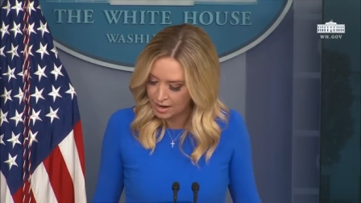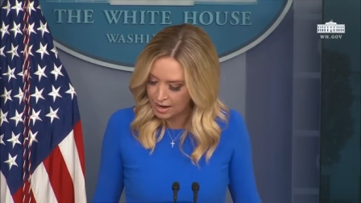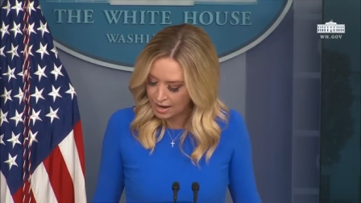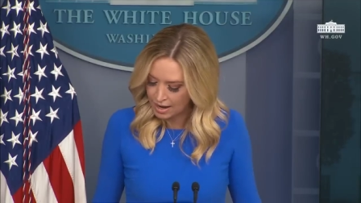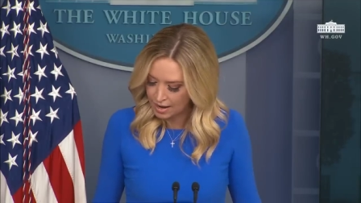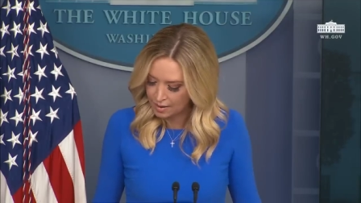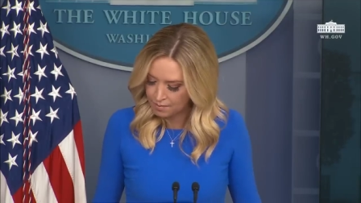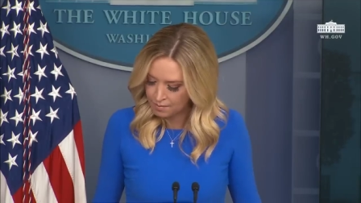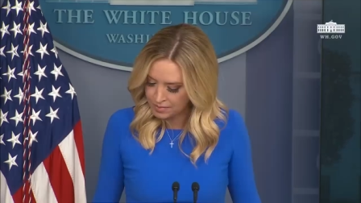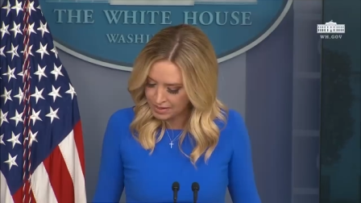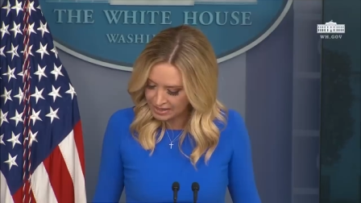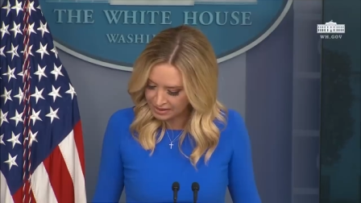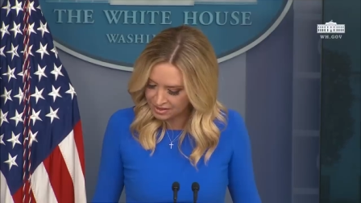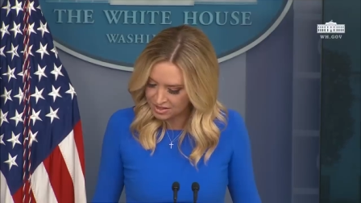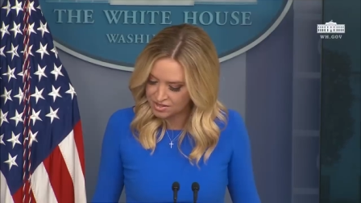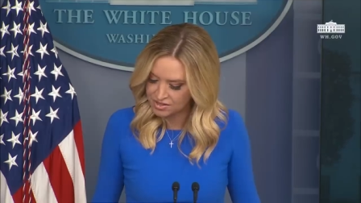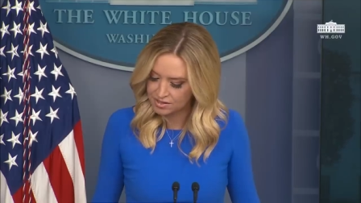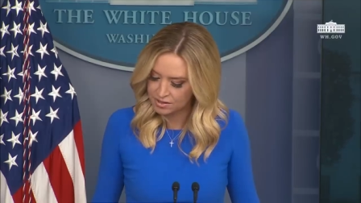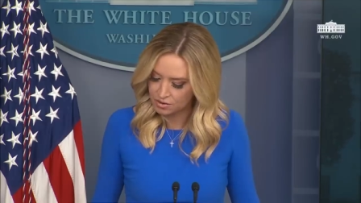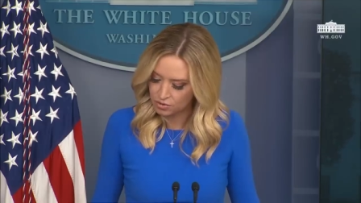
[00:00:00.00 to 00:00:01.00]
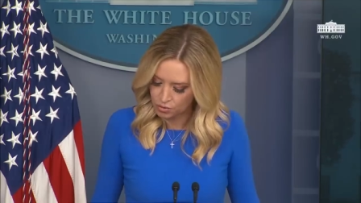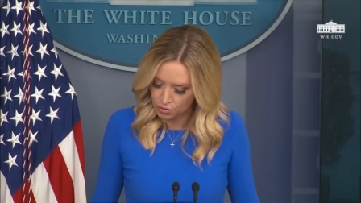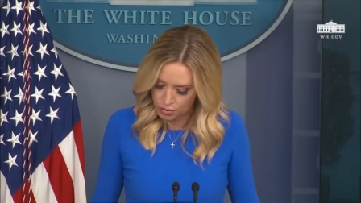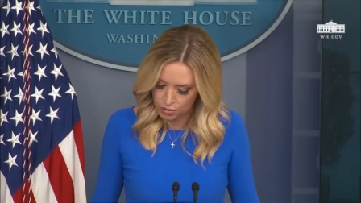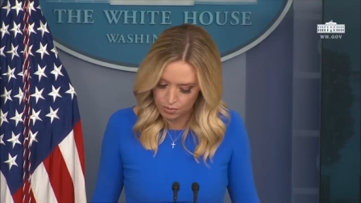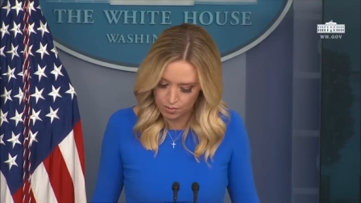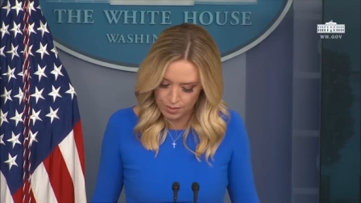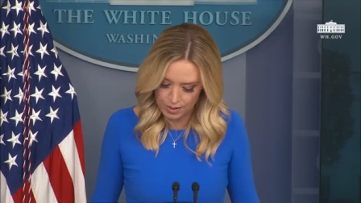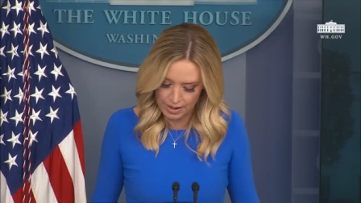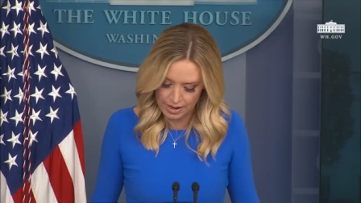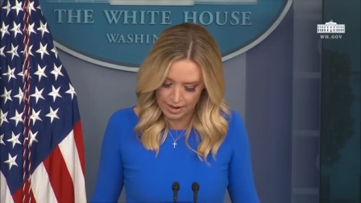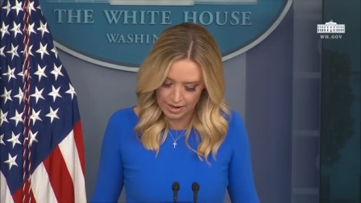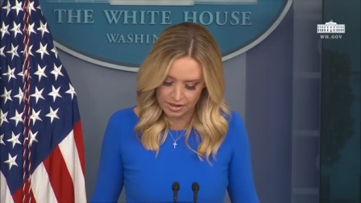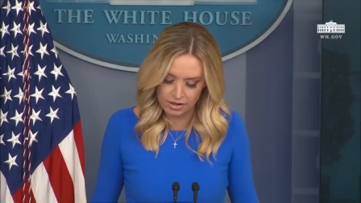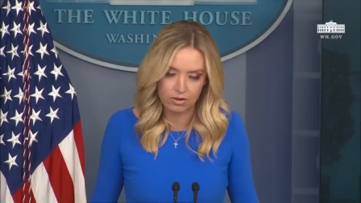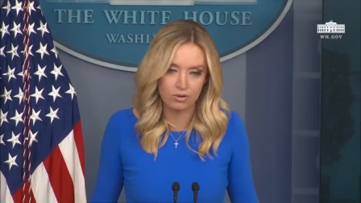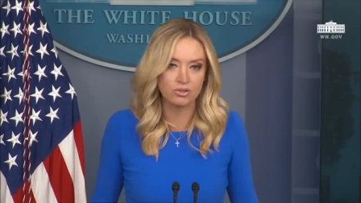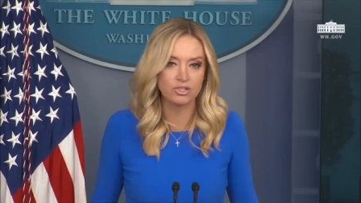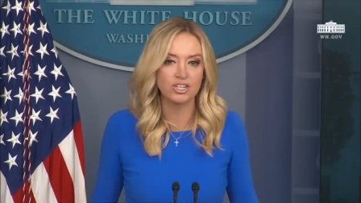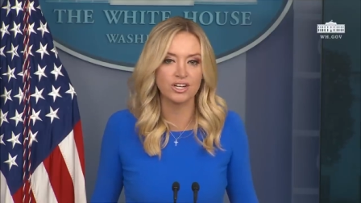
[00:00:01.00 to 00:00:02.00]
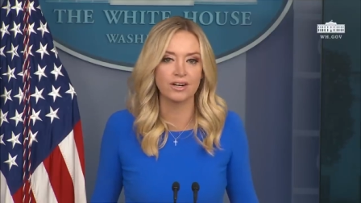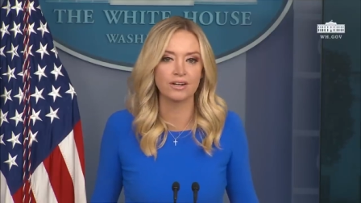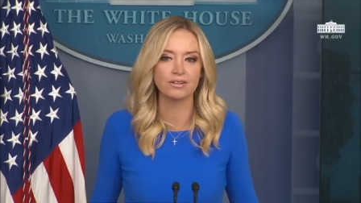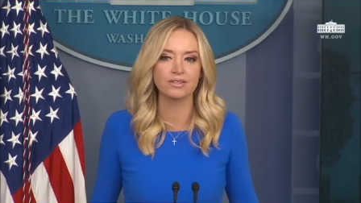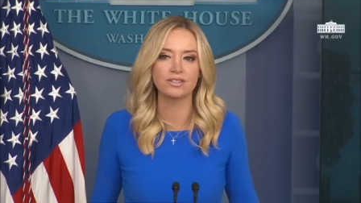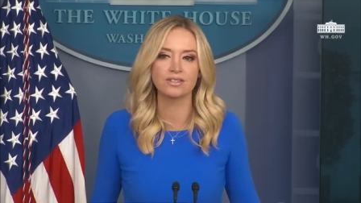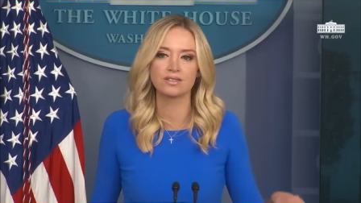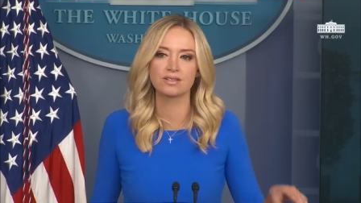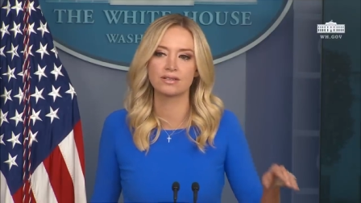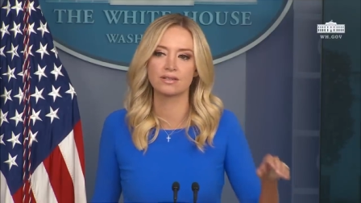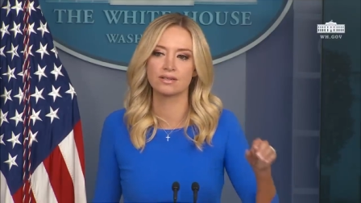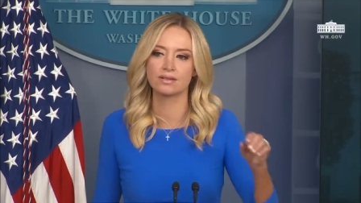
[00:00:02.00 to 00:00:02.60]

uh, Minsk Group uh, co chairs.